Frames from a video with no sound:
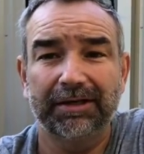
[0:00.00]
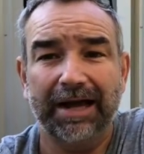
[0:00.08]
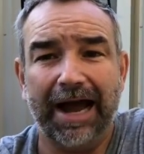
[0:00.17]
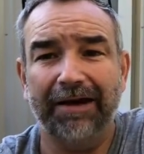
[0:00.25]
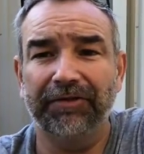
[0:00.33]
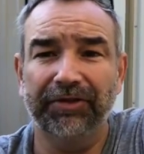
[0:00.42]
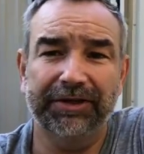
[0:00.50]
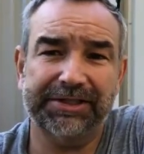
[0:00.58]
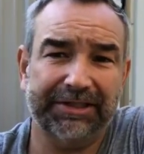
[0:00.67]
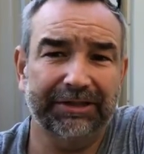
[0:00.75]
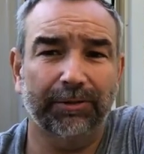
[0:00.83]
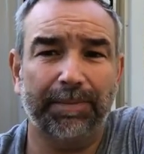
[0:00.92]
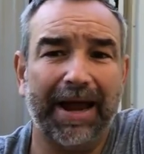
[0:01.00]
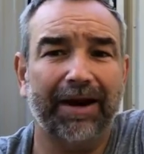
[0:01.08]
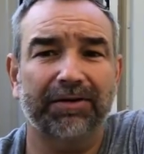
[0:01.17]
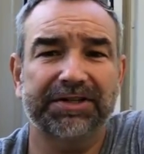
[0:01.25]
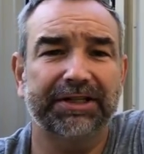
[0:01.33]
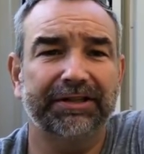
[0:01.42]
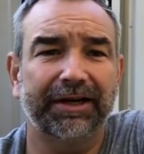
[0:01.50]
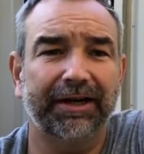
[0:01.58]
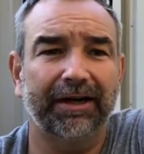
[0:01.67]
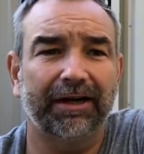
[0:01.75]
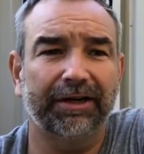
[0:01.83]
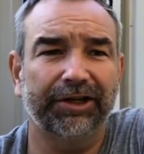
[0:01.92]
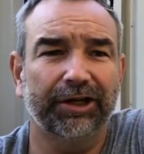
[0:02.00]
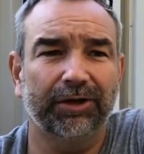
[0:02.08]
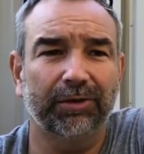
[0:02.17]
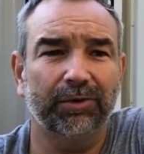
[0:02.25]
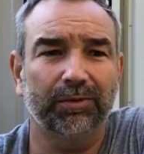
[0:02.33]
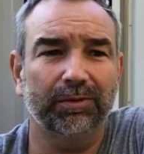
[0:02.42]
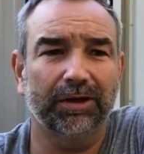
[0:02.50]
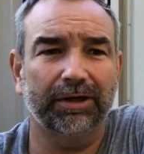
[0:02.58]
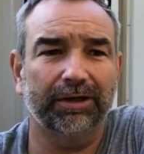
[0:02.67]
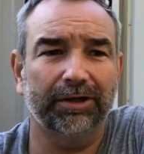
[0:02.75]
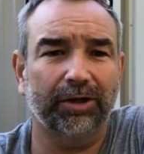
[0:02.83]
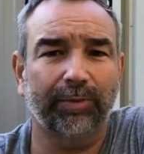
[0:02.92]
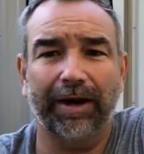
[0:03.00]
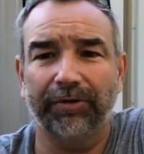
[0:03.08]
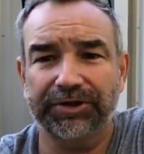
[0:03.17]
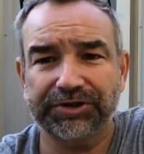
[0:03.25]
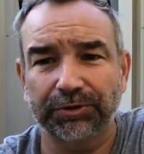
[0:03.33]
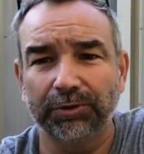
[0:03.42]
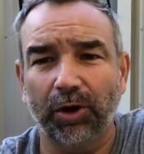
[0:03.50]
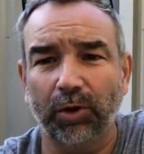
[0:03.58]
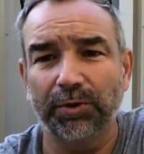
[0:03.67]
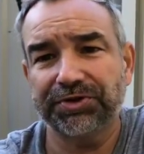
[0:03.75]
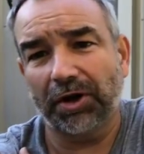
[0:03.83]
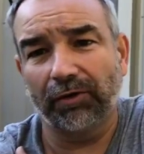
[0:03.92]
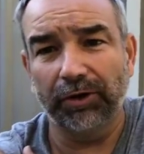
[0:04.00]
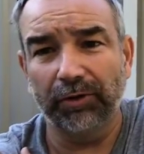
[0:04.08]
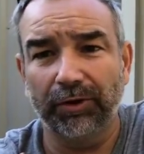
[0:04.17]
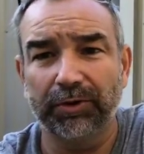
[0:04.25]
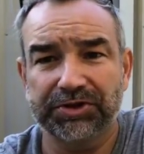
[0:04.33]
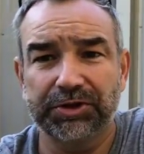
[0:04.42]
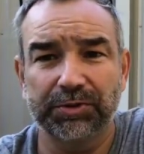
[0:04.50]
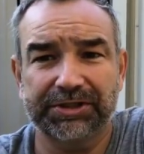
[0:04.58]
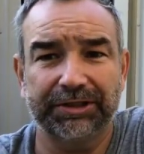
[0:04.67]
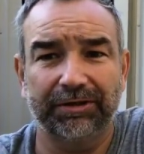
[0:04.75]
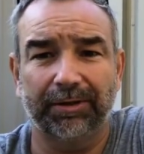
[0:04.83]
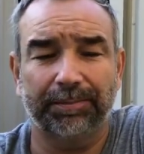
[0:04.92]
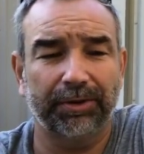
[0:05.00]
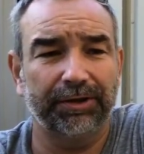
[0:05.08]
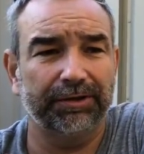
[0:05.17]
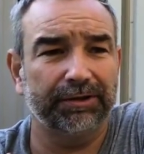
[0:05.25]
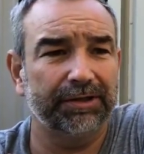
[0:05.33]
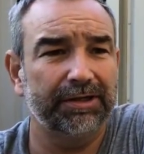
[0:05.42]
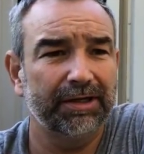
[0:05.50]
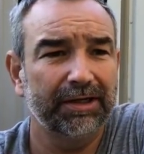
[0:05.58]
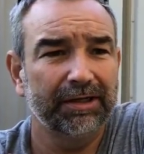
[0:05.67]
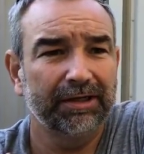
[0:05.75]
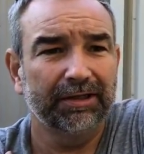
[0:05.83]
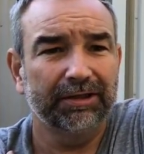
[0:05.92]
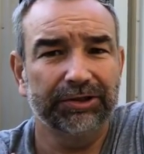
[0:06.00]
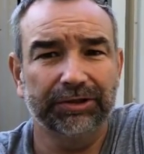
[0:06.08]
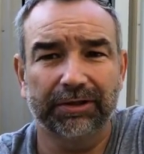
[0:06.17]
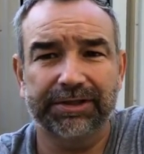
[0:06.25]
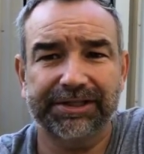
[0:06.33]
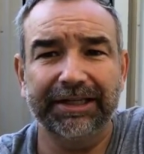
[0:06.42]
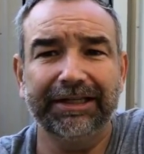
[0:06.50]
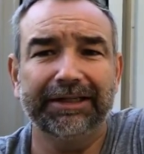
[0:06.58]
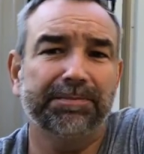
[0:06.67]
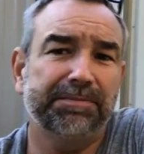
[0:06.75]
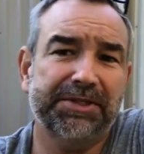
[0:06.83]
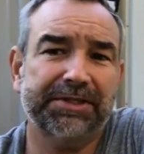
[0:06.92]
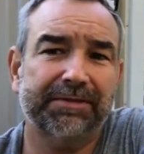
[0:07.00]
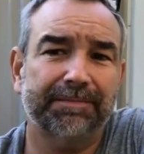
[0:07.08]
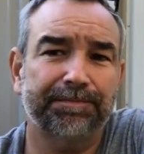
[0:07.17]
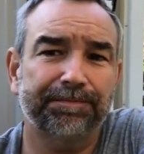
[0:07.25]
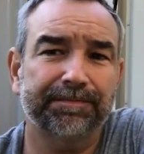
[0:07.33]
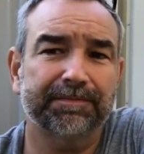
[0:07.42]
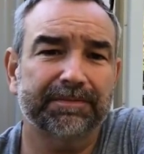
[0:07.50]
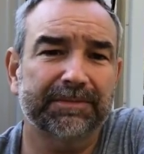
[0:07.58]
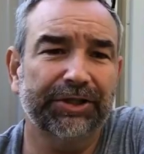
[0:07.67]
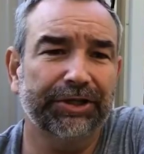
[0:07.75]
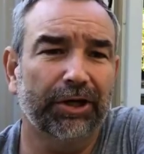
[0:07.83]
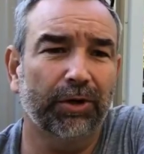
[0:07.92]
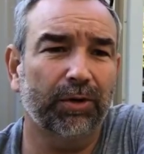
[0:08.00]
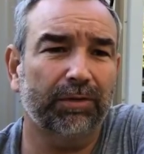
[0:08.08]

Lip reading: Having the steel panels in there, you know, around the screw holes, although those do seal up pretty good, your seams, you know,